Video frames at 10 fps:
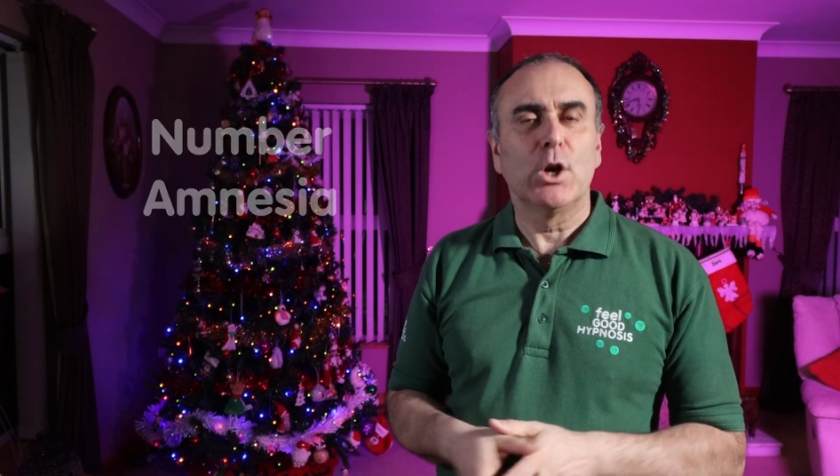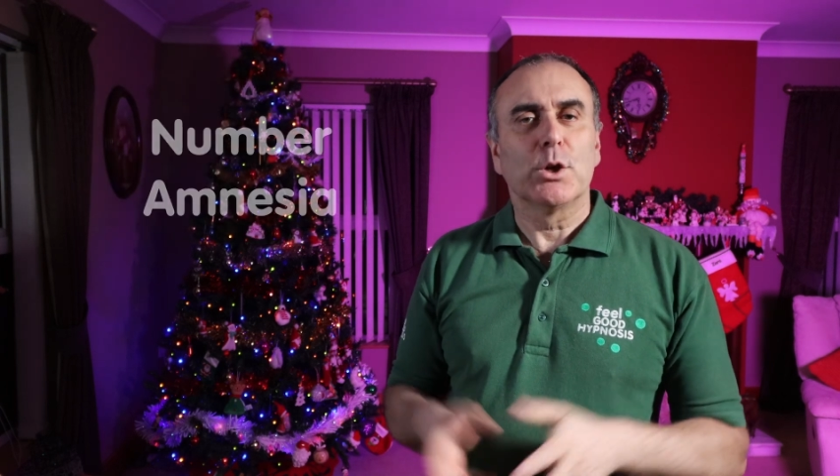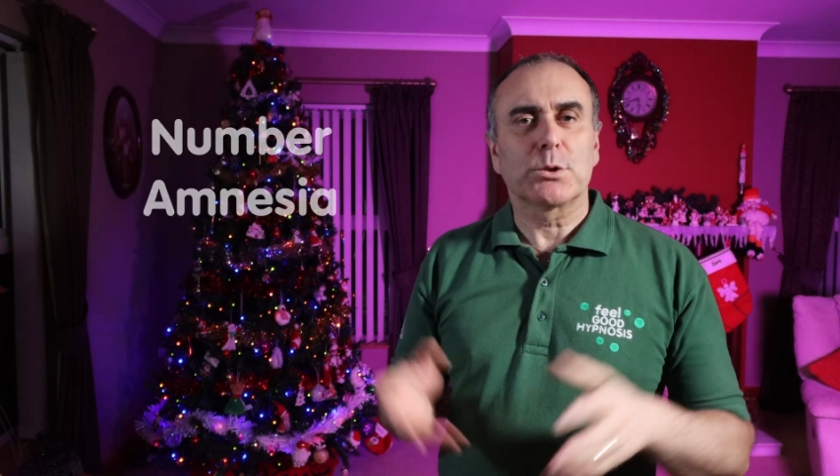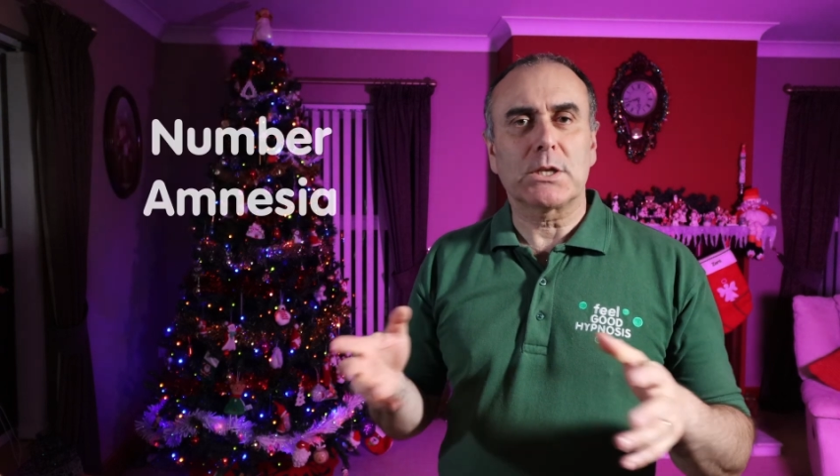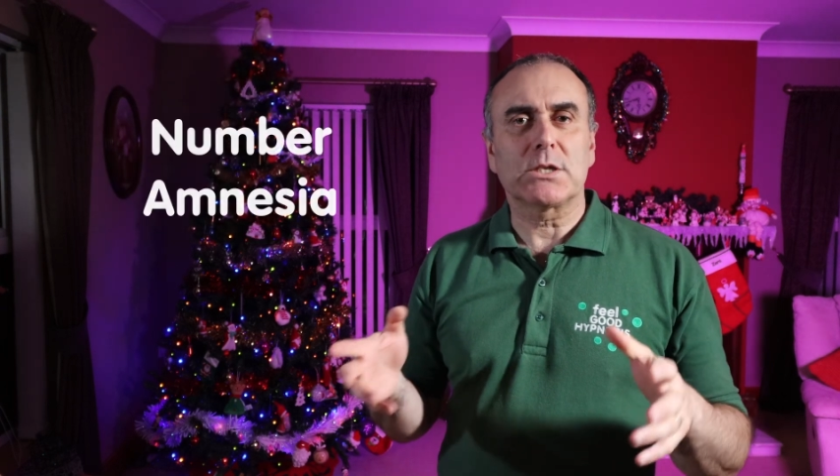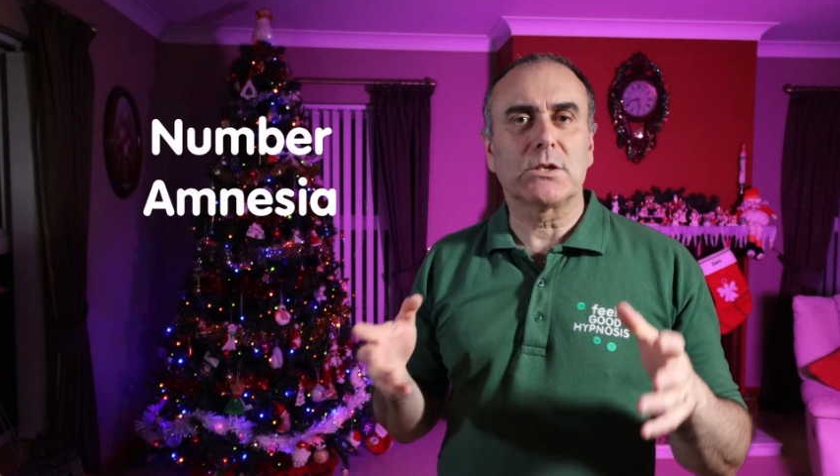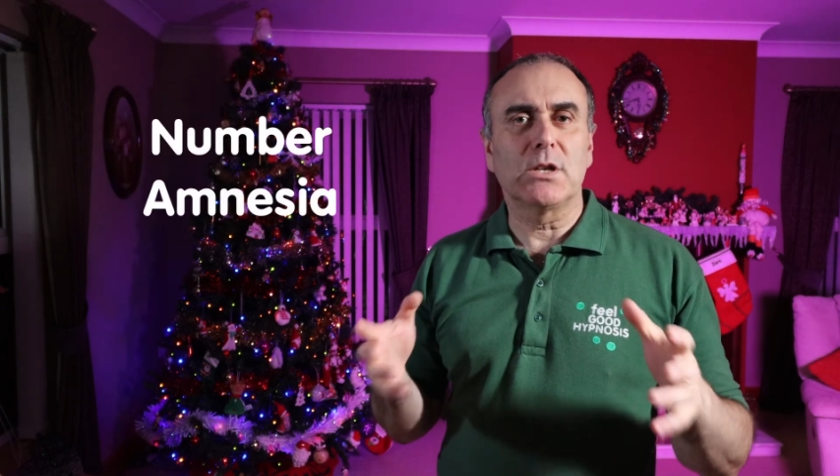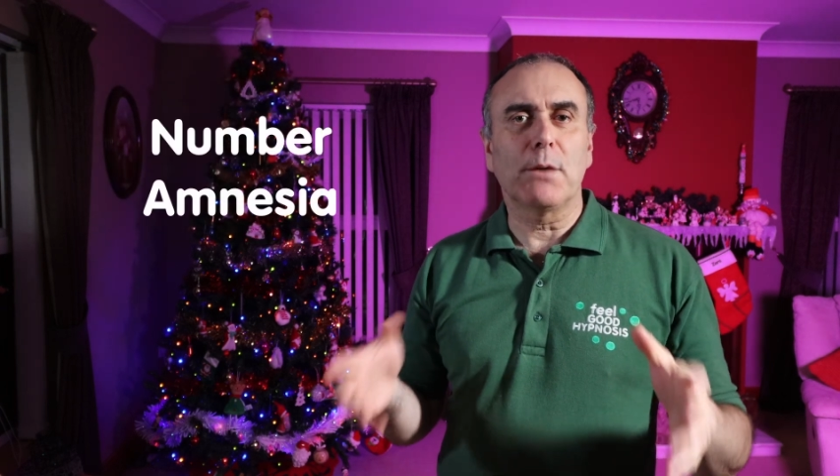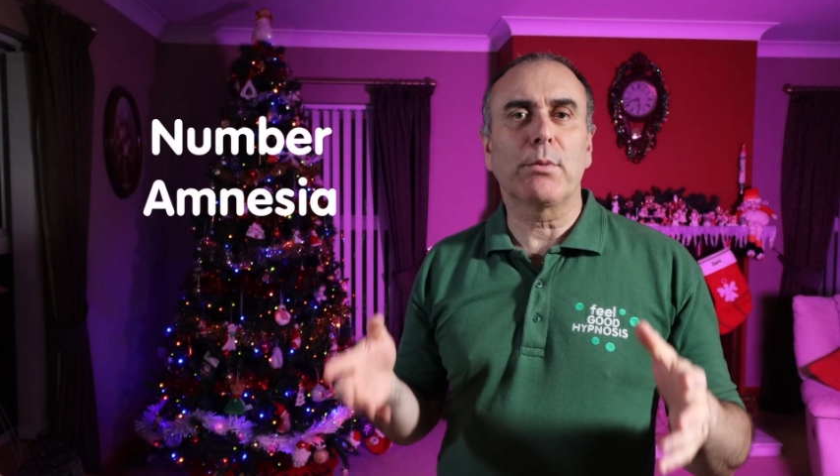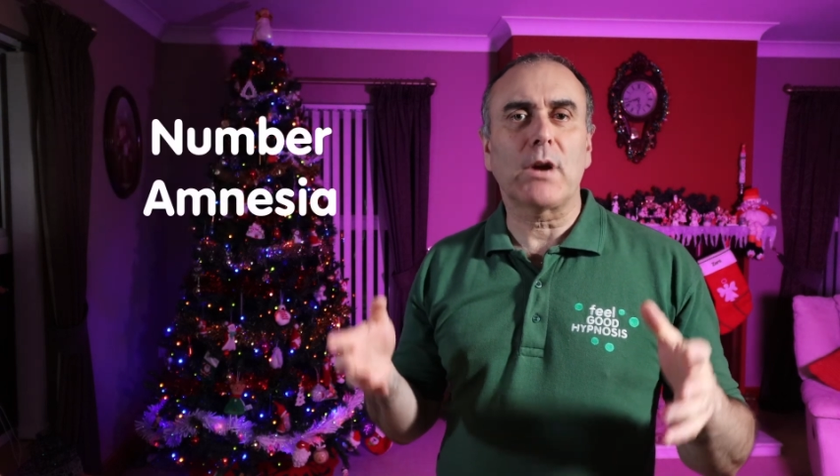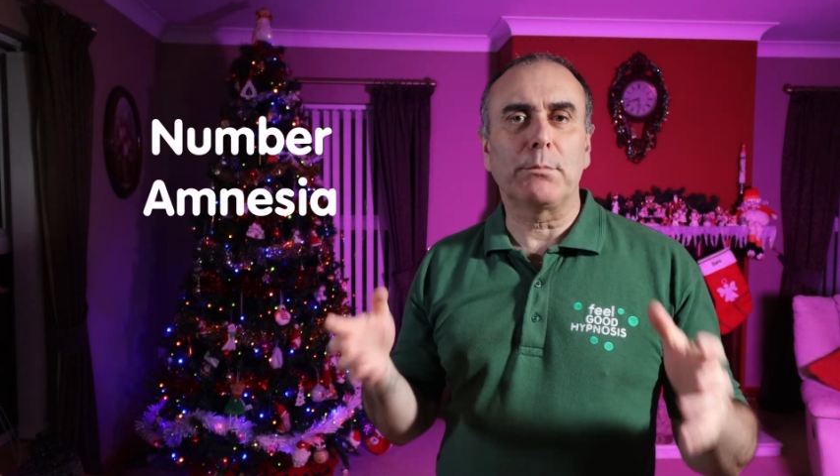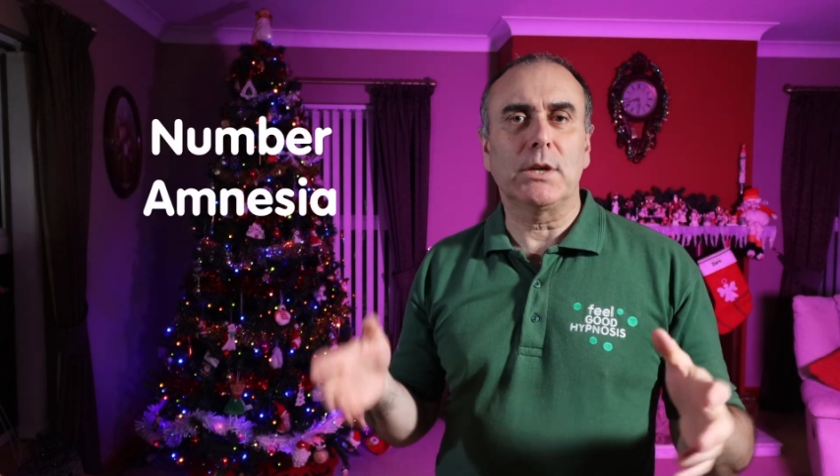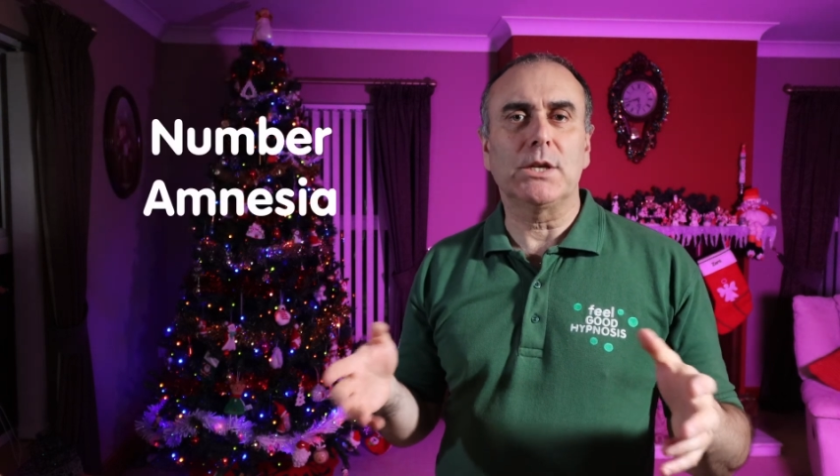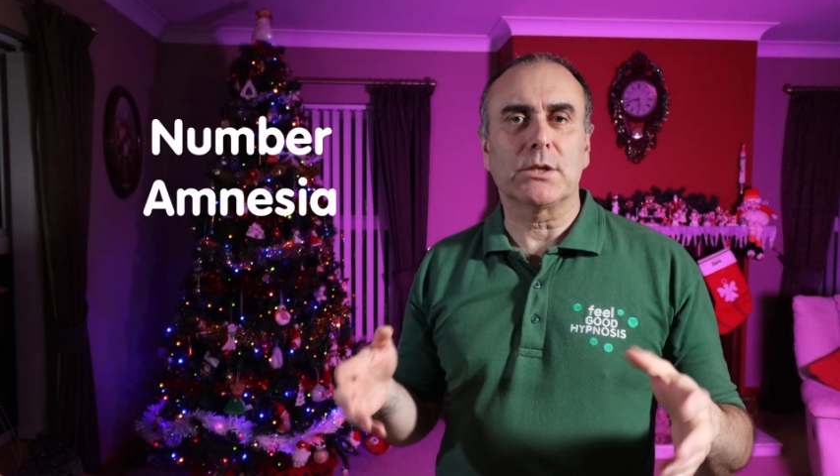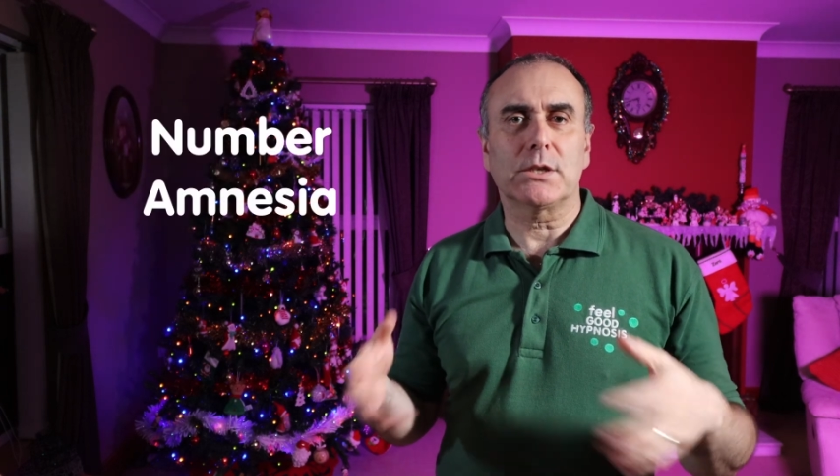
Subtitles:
So this is number amnesia.